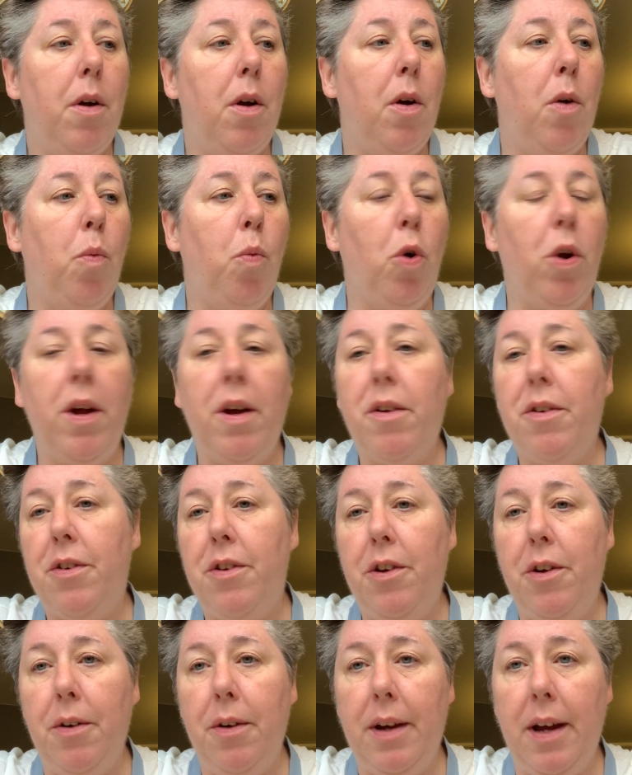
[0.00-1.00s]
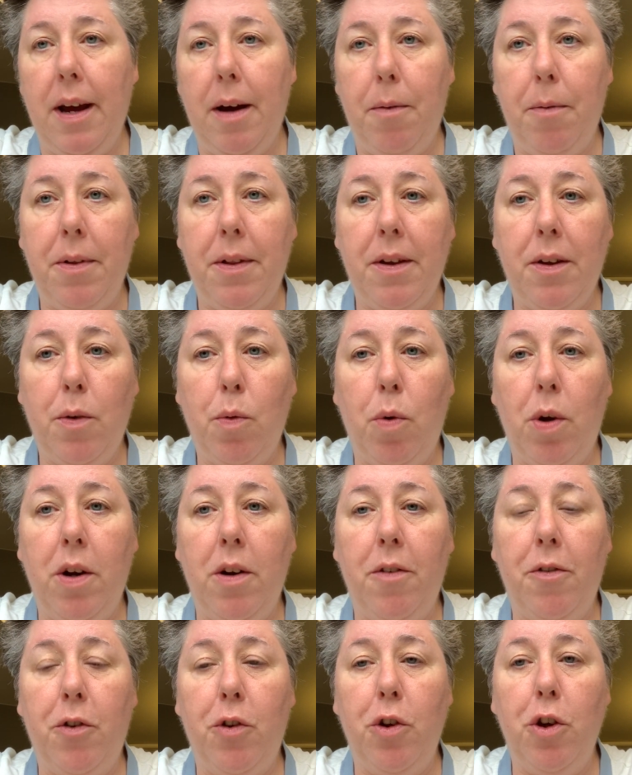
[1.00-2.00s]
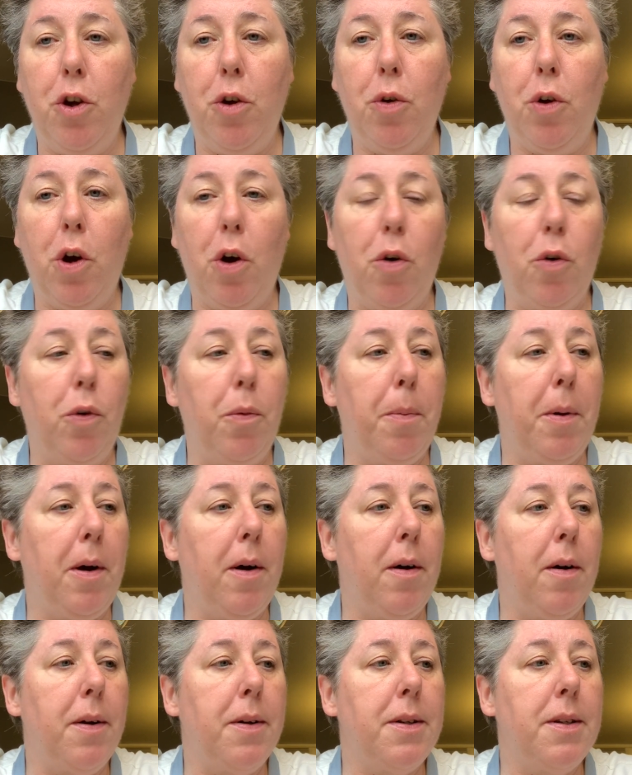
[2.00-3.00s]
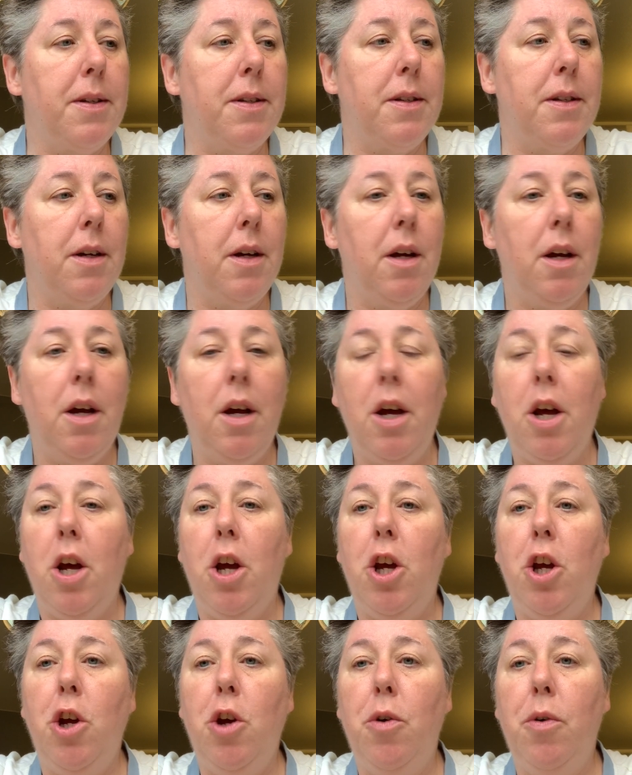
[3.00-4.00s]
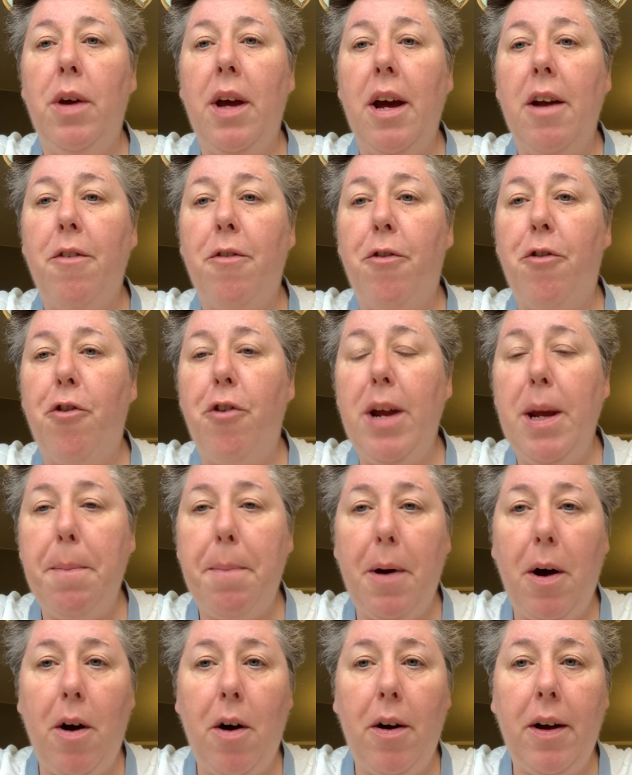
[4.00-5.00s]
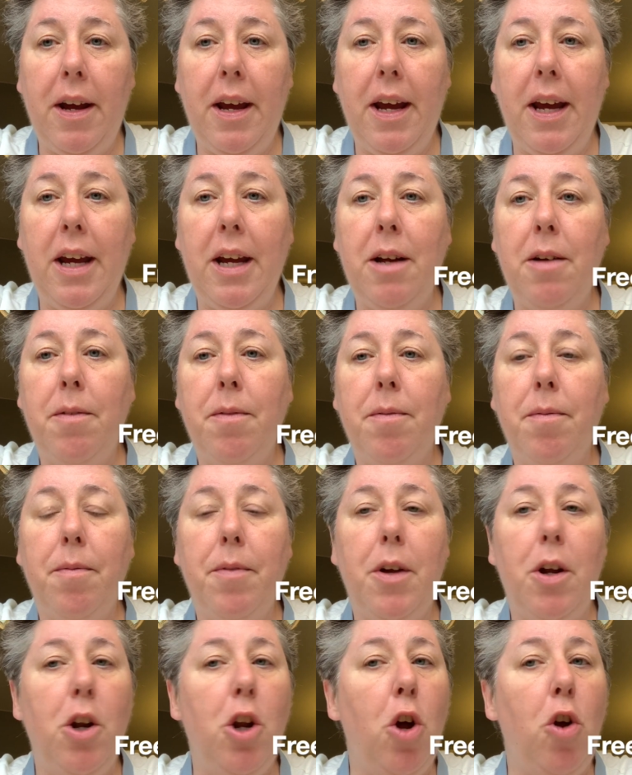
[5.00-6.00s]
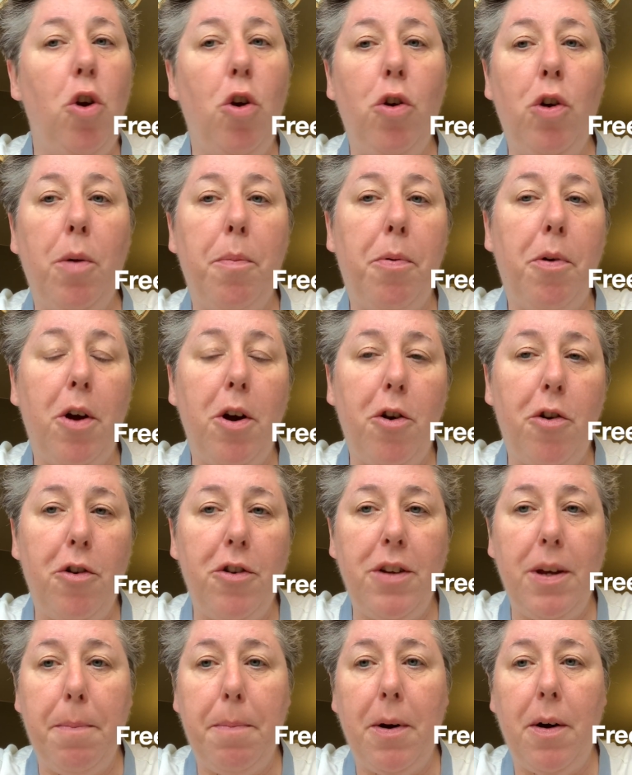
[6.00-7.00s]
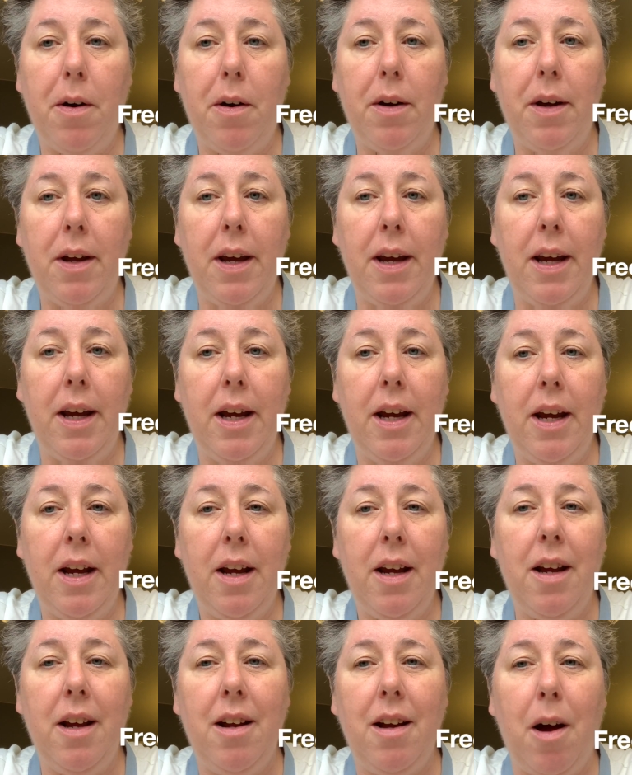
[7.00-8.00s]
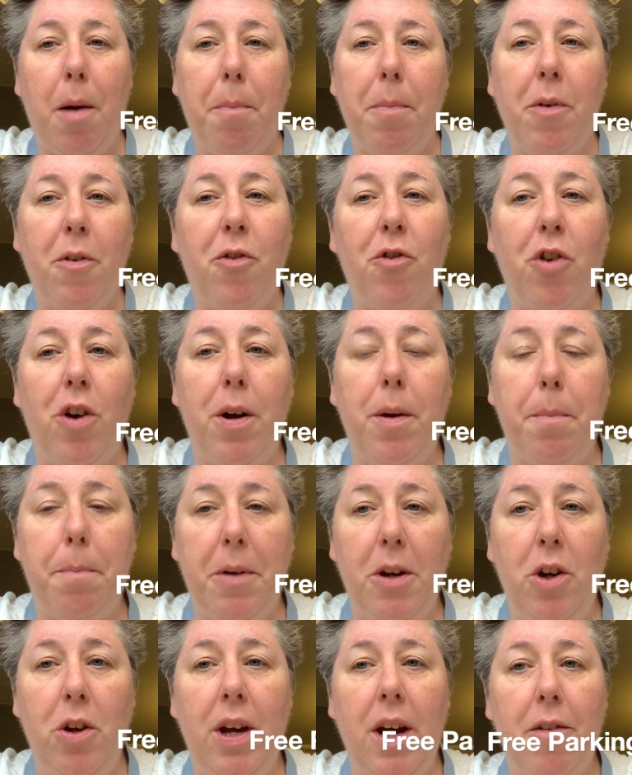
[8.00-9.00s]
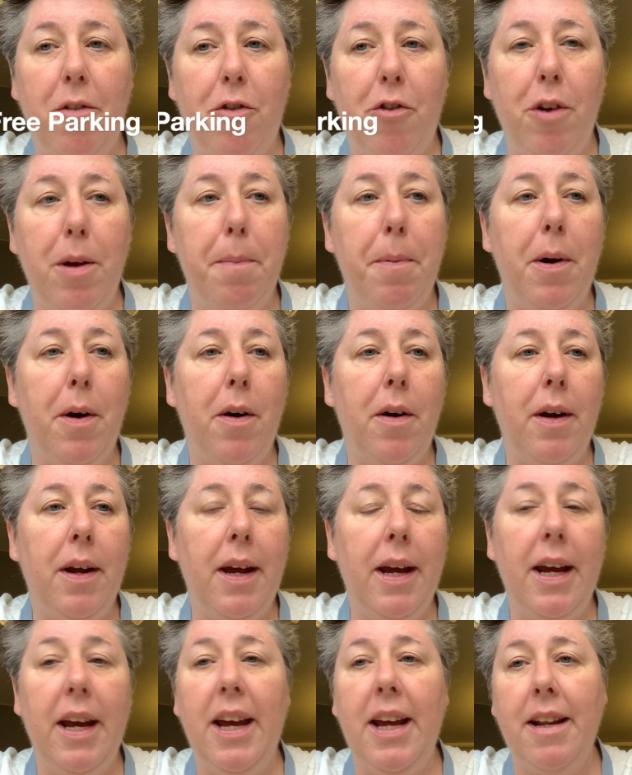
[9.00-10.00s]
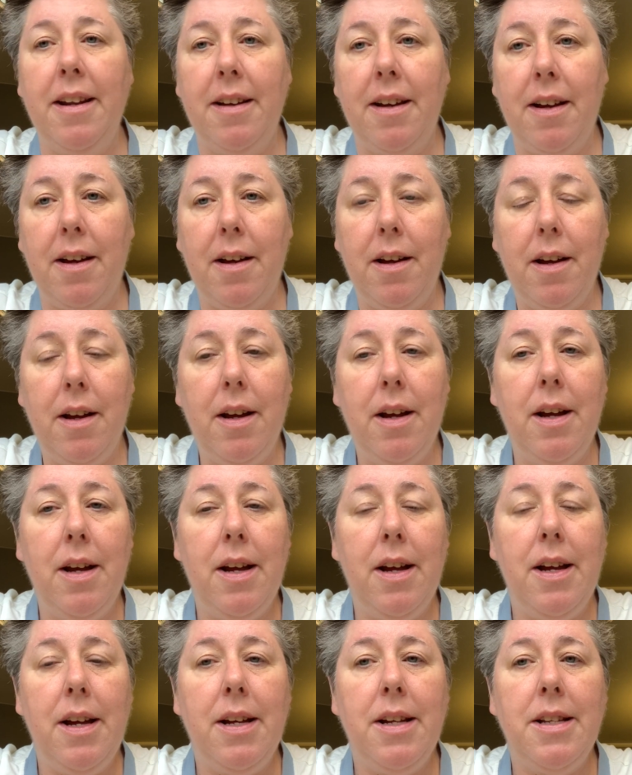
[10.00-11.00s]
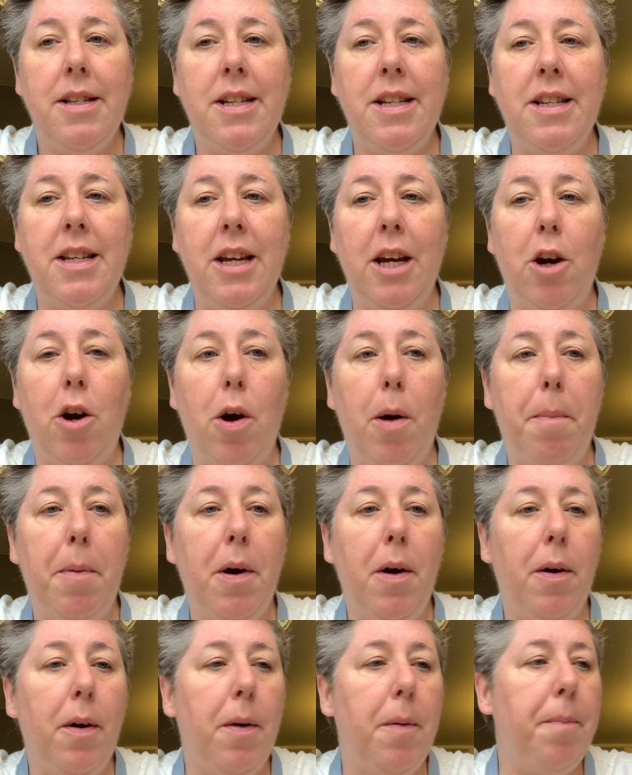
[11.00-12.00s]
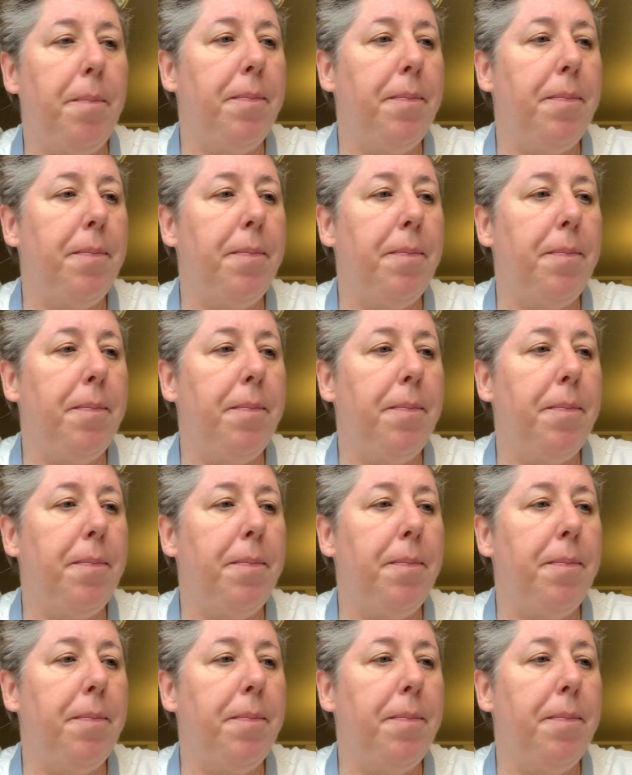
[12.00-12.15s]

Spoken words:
what else do you get with this wonderful new Gold Pass? You get free parking, no longer priority parking up the front, but you get free parking in the Disney car park.